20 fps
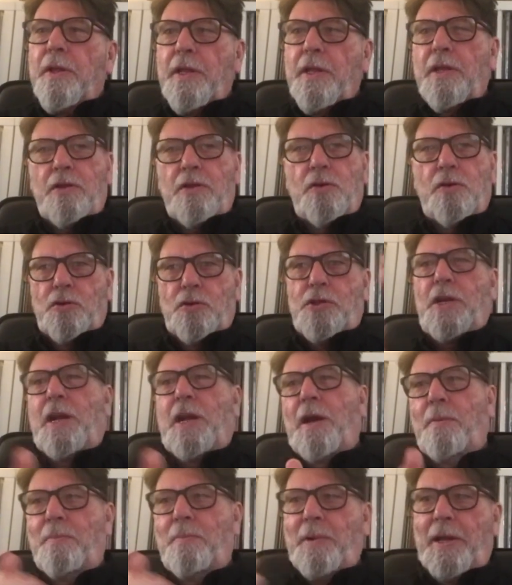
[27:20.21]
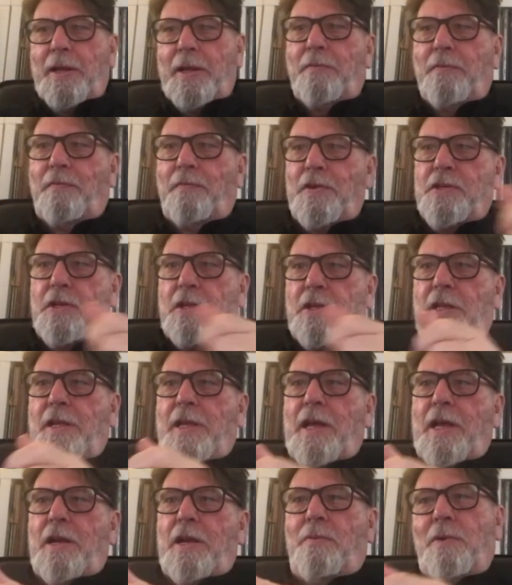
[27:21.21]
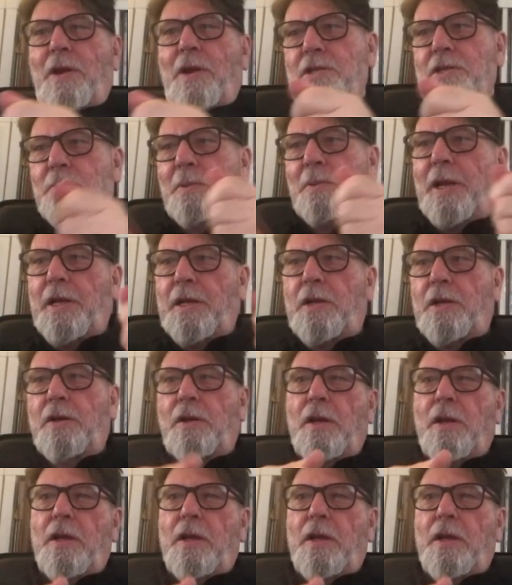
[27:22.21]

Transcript: they'd cut it out by physically getting a razor blade and